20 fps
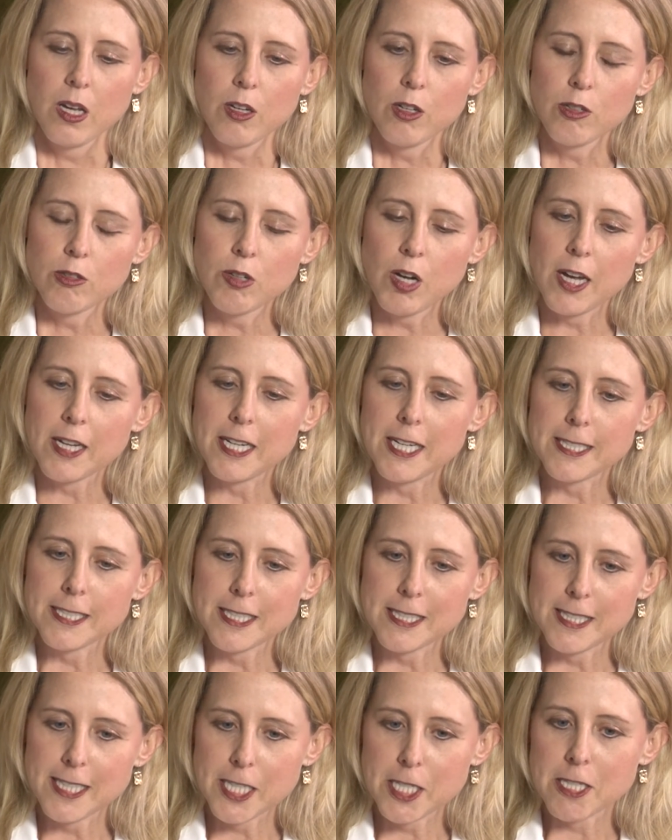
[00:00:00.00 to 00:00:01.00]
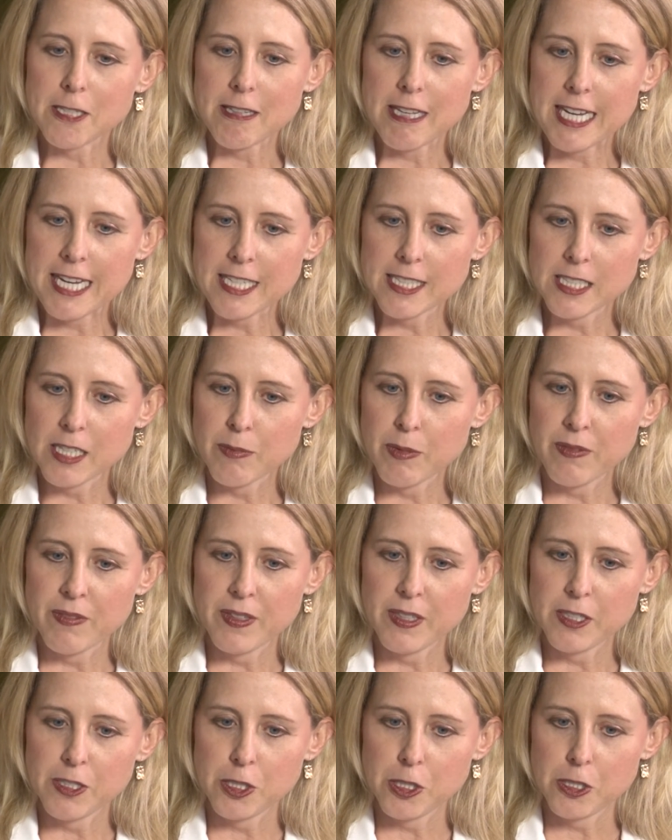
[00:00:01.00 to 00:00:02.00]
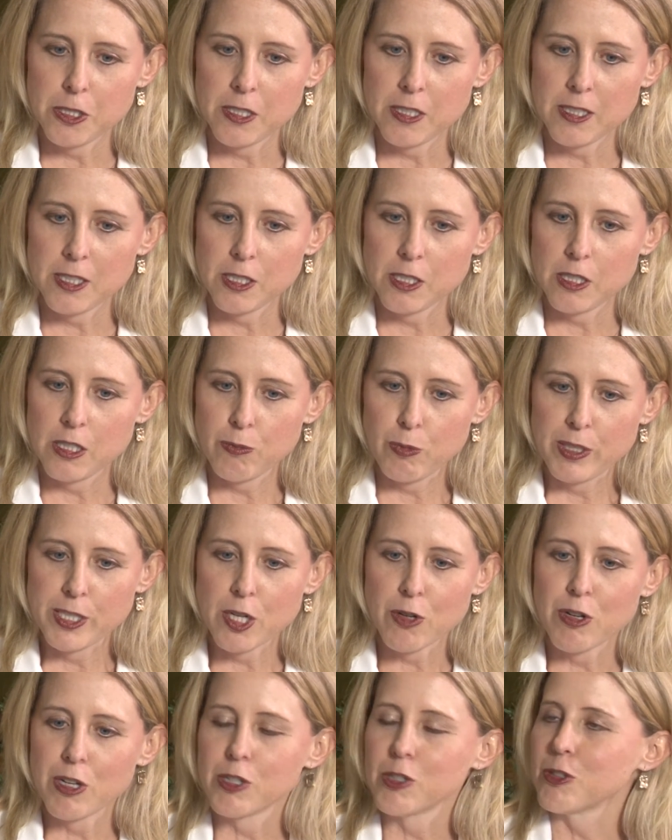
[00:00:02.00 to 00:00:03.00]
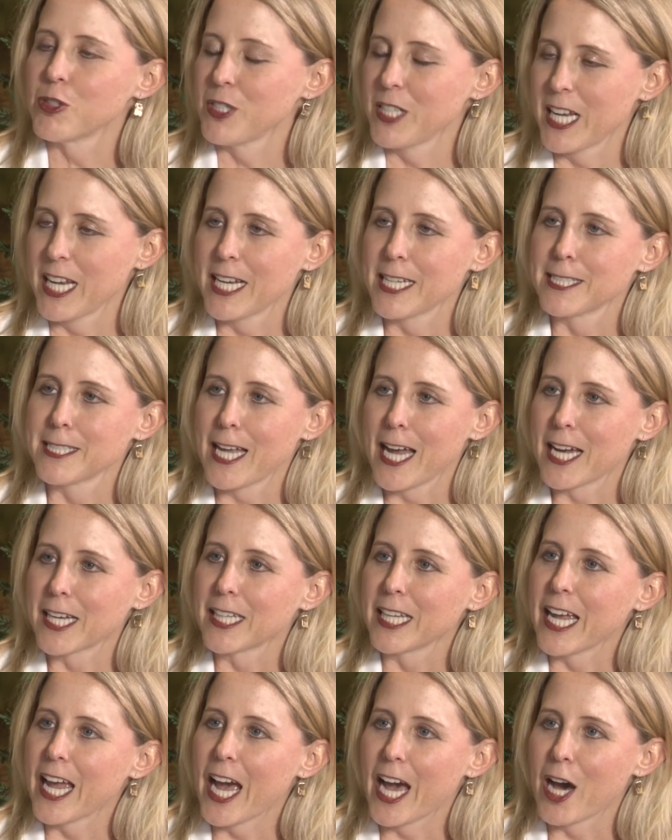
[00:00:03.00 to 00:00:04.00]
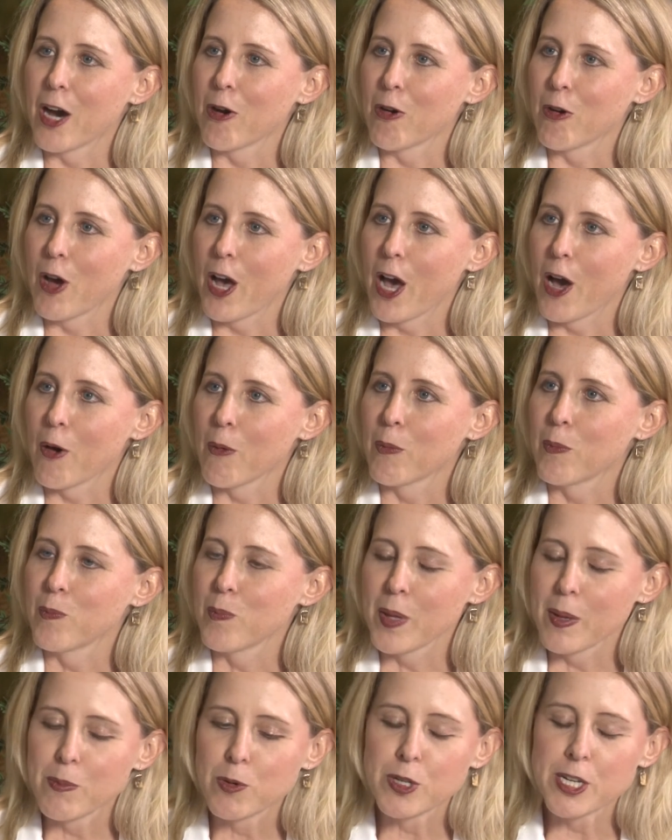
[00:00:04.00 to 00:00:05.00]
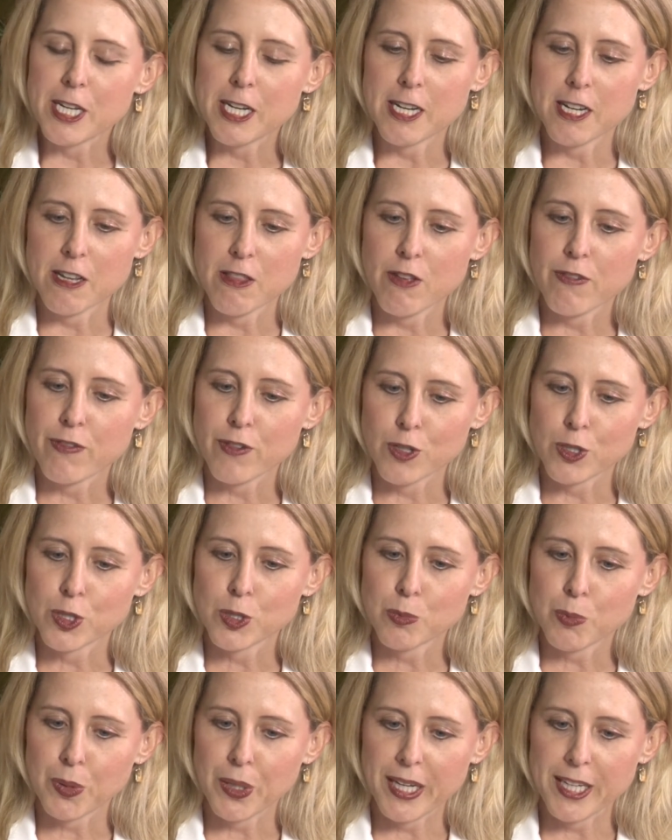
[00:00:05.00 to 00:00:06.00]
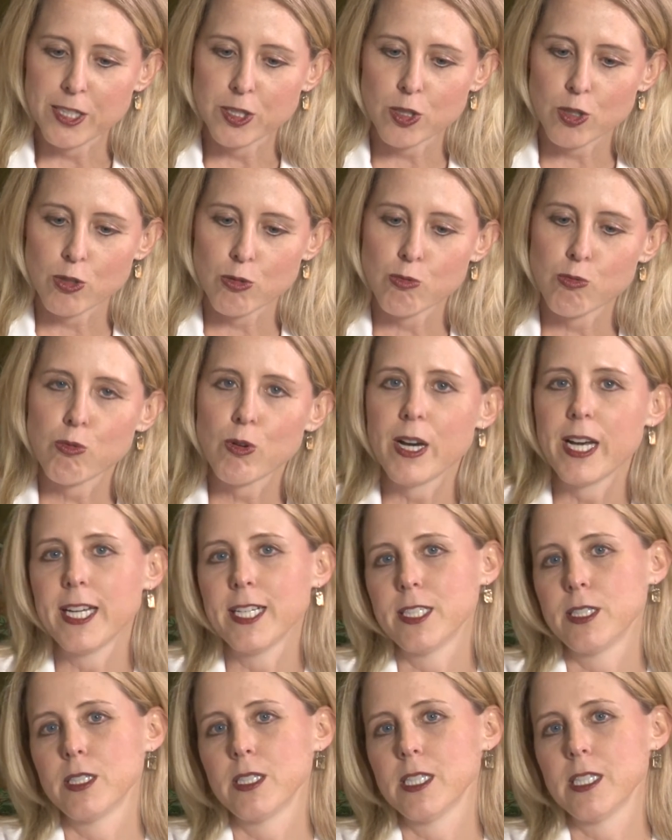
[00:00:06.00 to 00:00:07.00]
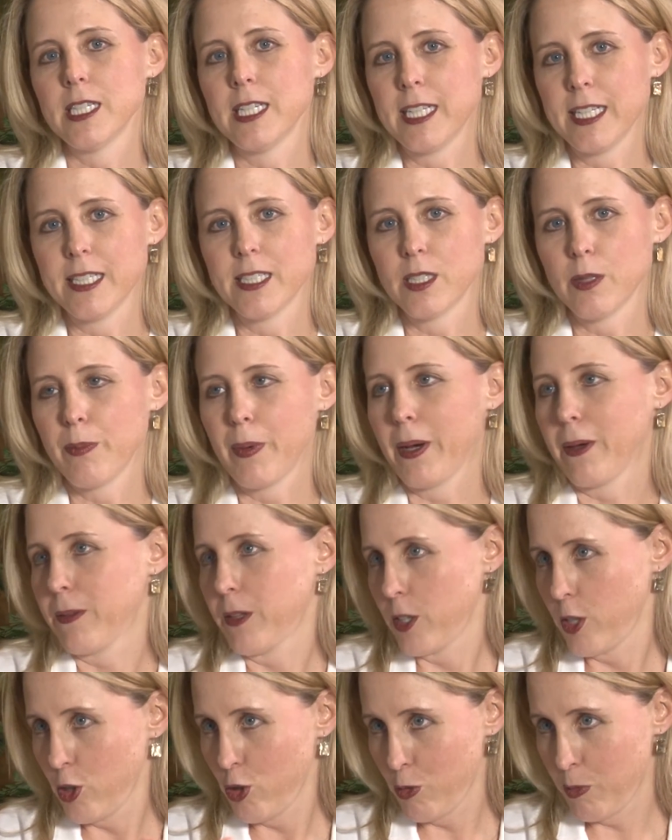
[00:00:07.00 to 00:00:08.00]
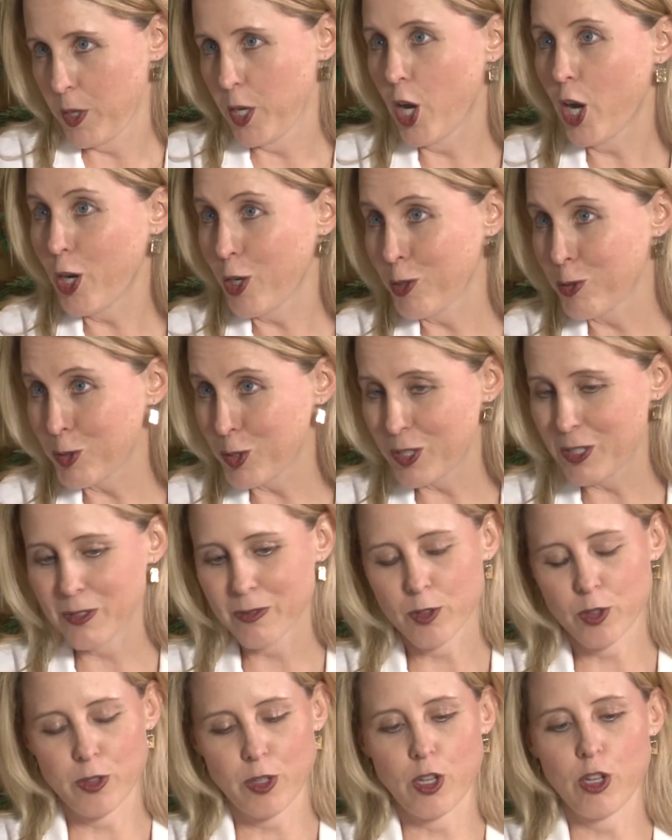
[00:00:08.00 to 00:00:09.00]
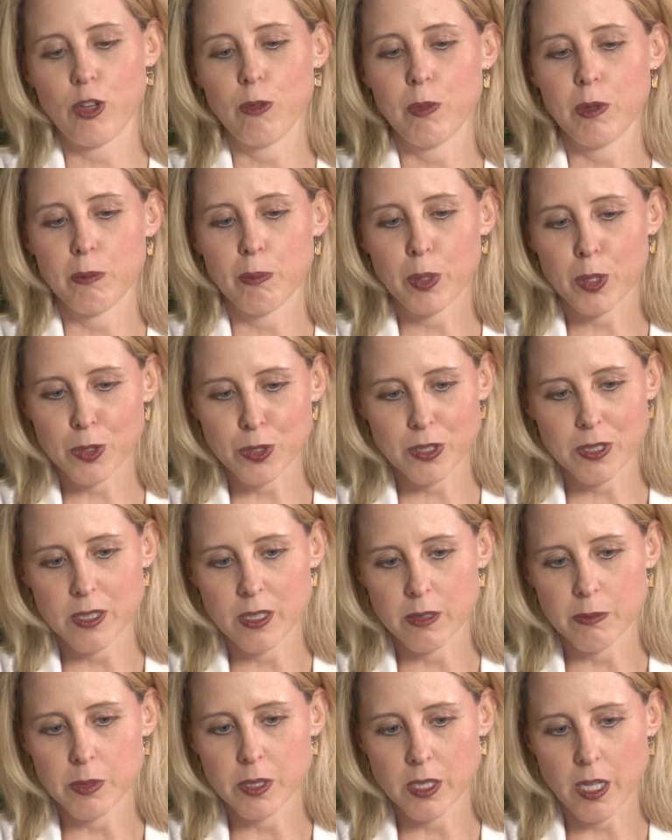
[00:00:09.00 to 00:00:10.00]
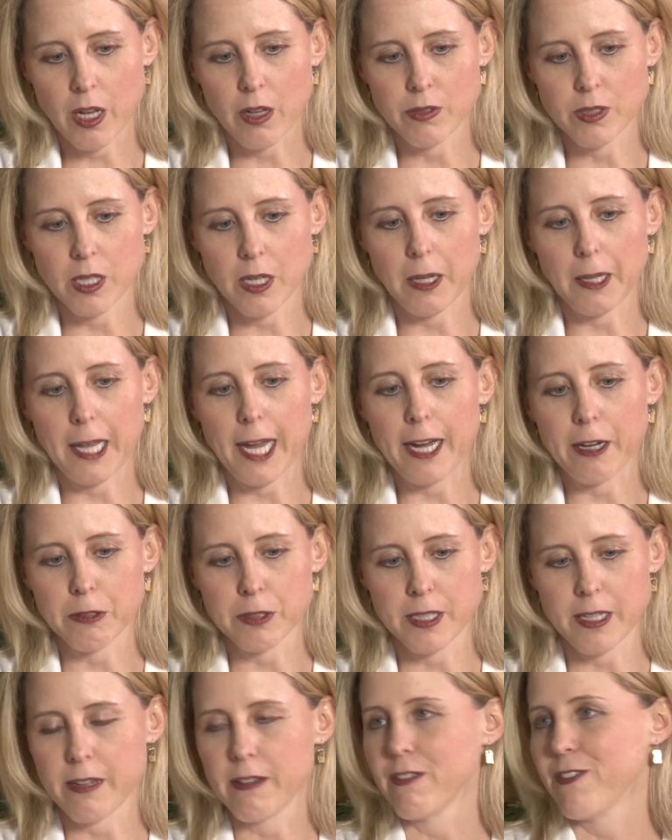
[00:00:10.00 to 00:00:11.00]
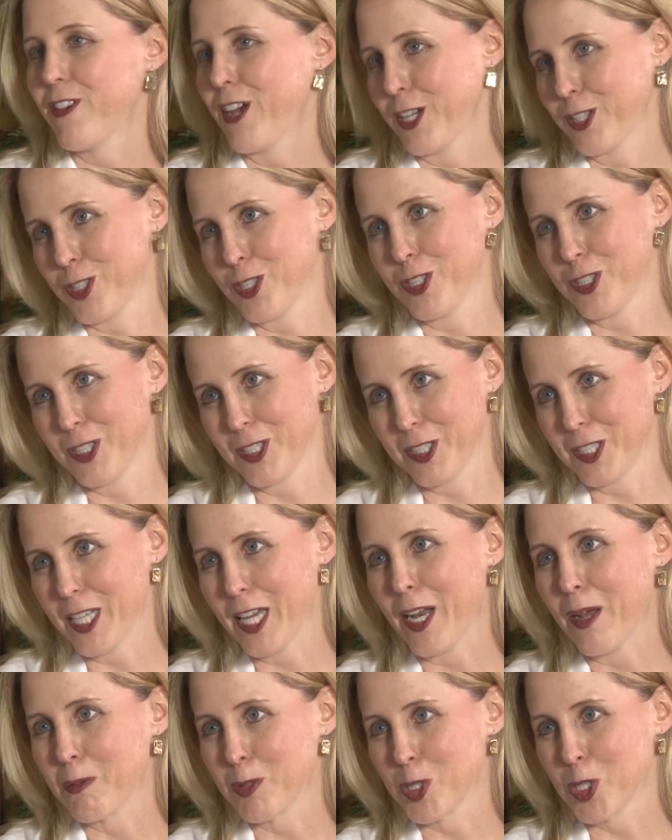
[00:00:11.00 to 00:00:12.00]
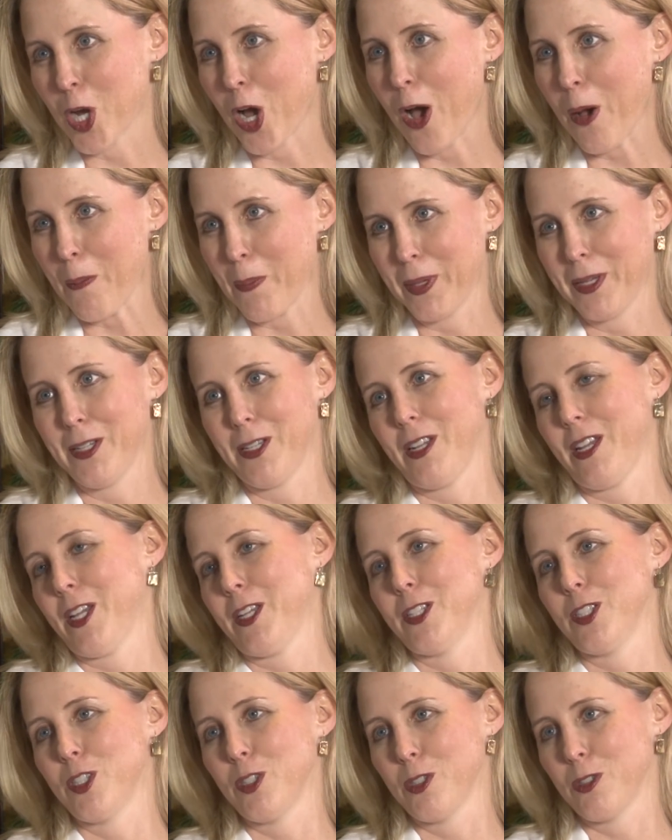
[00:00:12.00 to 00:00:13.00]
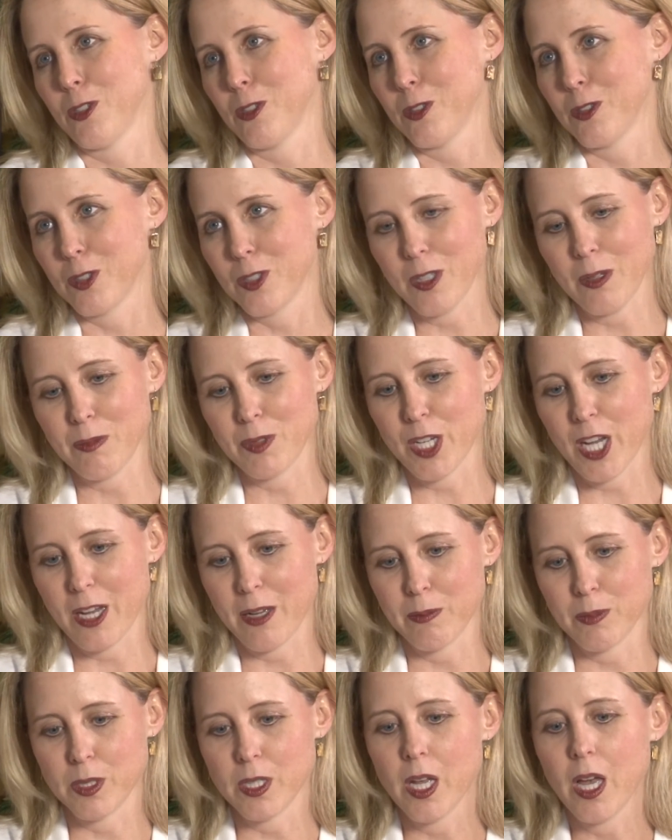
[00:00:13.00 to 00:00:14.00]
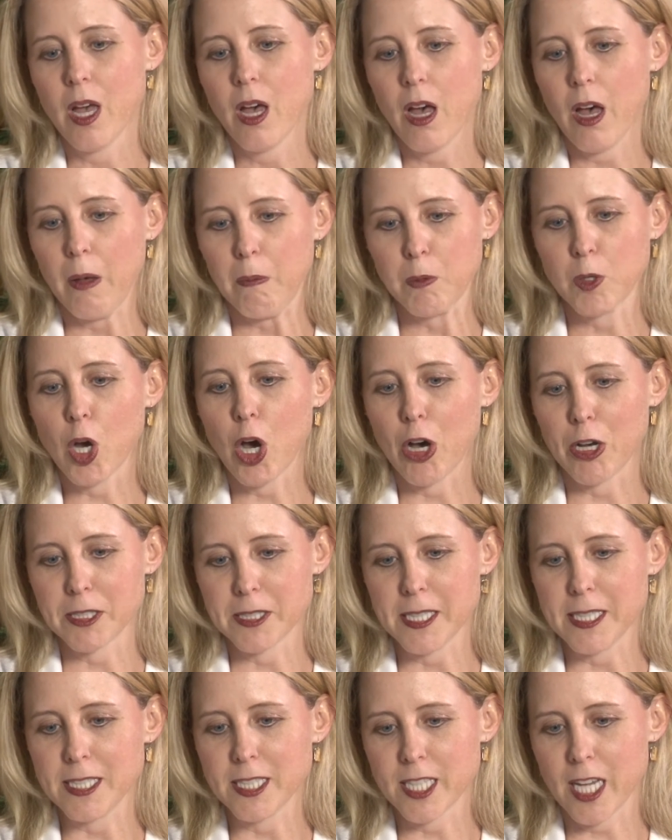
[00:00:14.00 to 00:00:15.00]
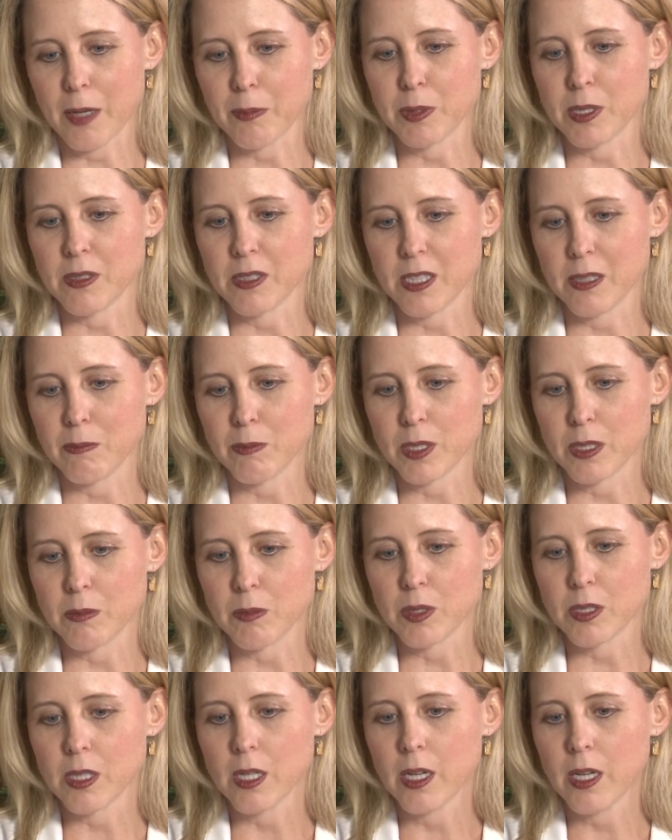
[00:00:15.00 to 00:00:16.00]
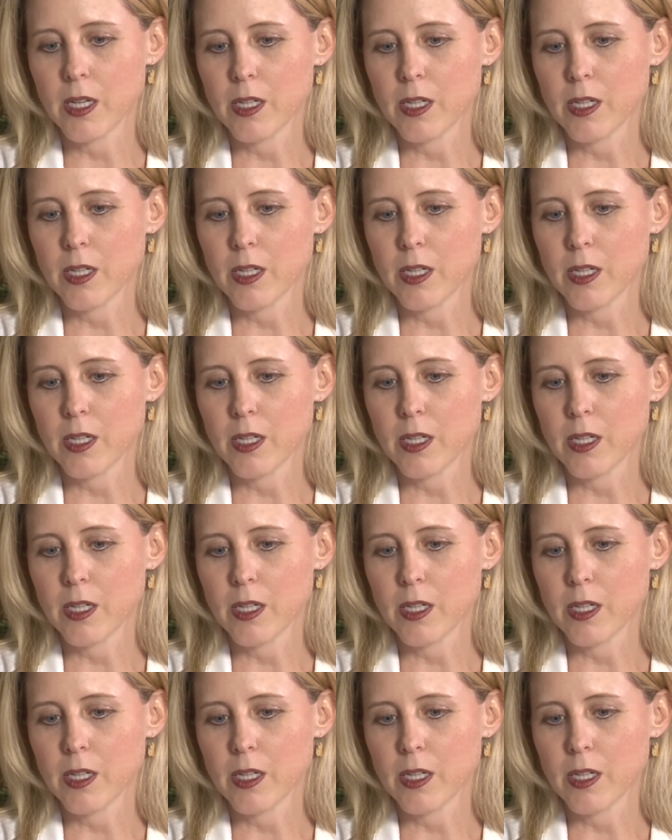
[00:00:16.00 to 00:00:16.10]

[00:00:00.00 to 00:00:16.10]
Oh, not necessarily. Some of it, we don't understand exactly how, how people get it in the first place or what it is about the human host or the human person themselves that allows the infection to set up shop and, and to sometimes um, cause these types of symptoms.